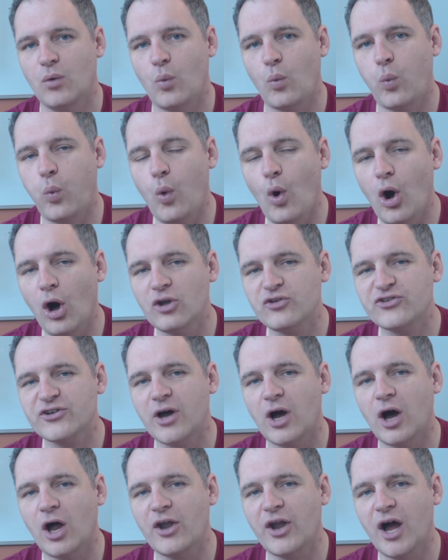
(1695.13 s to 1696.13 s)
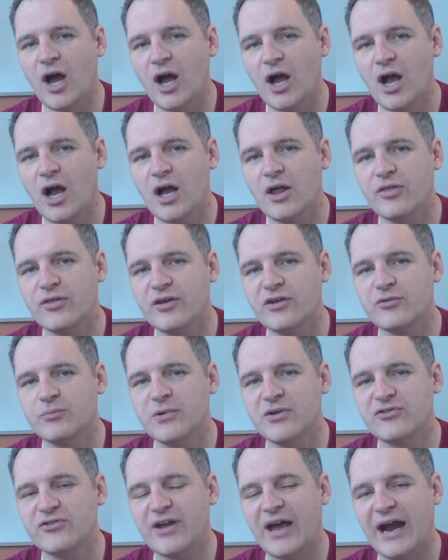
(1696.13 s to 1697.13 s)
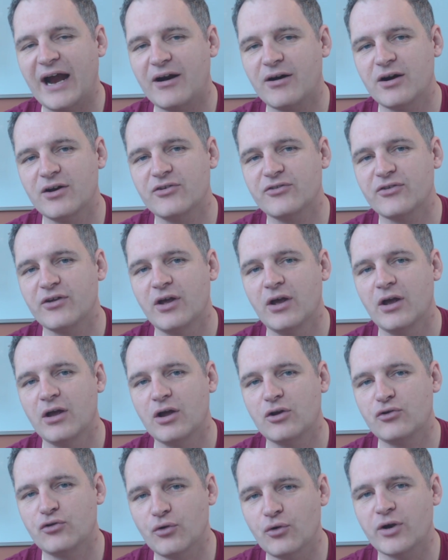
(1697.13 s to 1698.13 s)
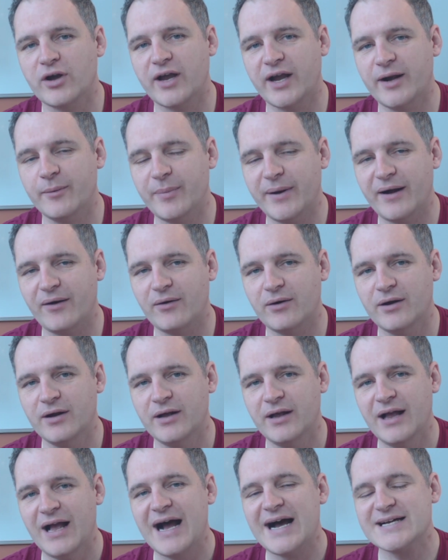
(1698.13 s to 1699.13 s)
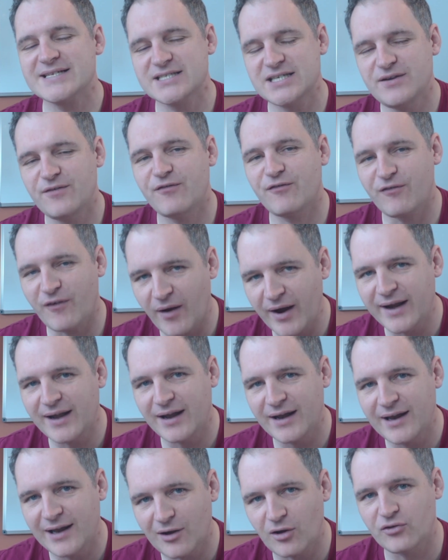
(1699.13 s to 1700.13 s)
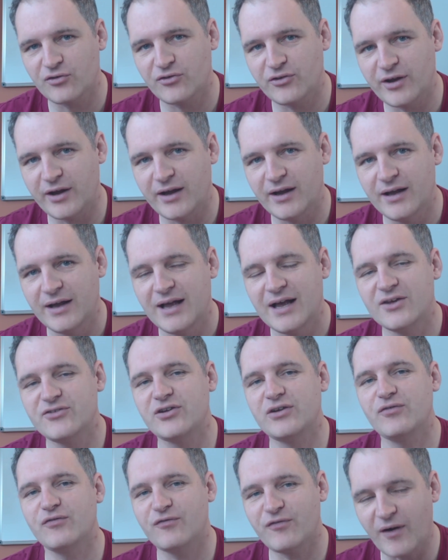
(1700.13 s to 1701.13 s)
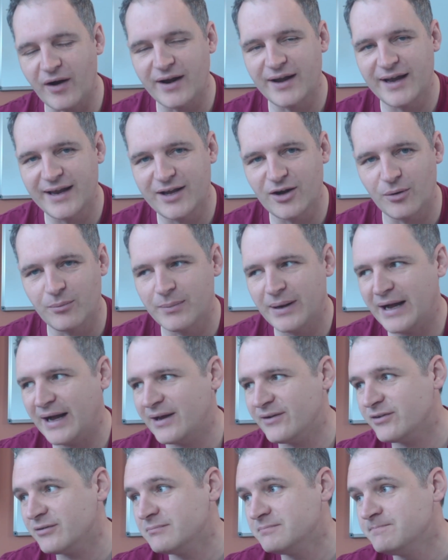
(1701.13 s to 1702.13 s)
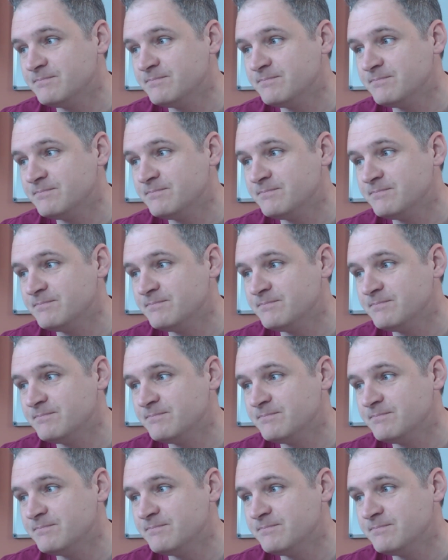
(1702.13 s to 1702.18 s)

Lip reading: What on earth is Mr. Harris talking about? Has he finally lost it? Has he finally gone mad?